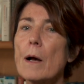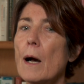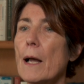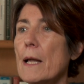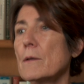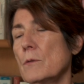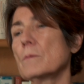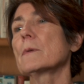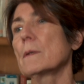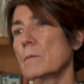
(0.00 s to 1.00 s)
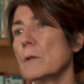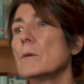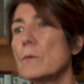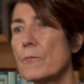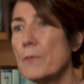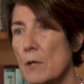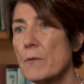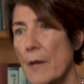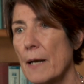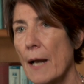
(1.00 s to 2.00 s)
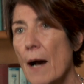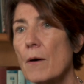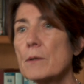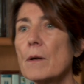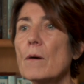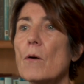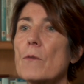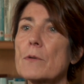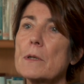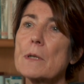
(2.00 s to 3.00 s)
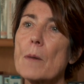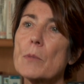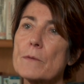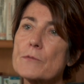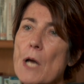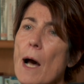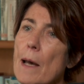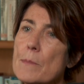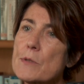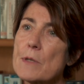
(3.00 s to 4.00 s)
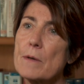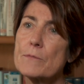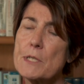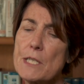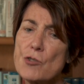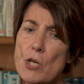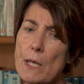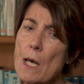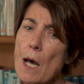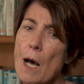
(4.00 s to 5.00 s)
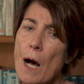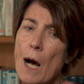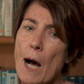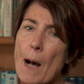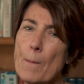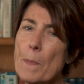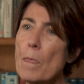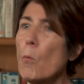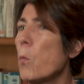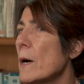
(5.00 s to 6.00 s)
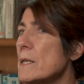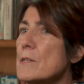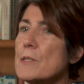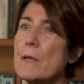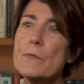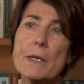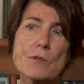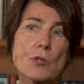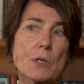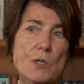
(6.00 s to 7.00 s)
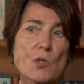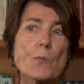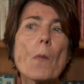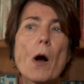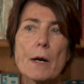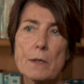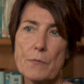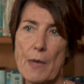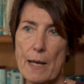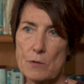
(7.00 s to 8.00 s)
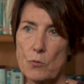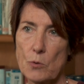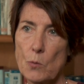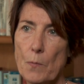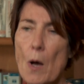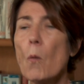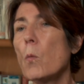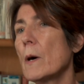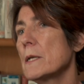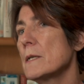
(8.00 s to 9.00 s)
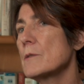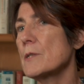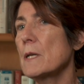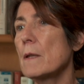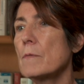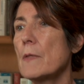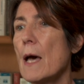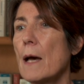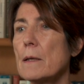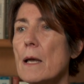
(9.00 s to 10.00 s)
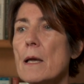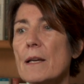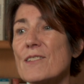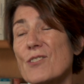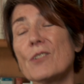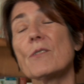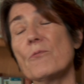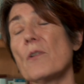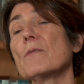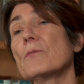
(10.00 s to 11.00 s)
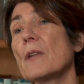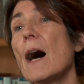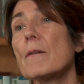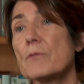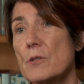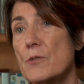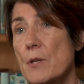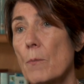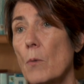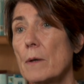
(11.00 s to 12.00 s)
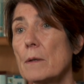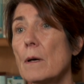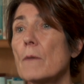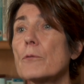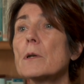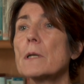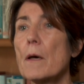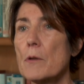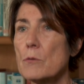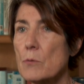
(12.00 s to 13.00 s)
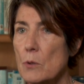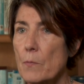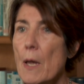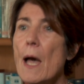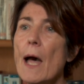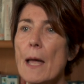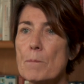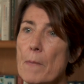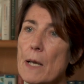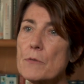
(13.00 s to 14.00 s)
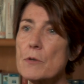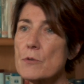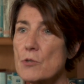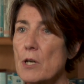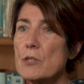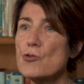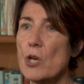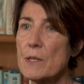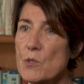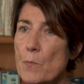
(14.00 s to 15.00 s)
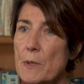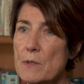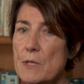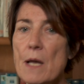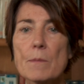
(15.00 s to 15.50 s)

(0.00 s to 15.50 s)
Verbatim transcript: uh, and you you figure that out uh, over a number of times of teaching, um, what is it that's going to spark that group? What is it that is going to fall flat for someone, uh, for another group, and make those adjustments.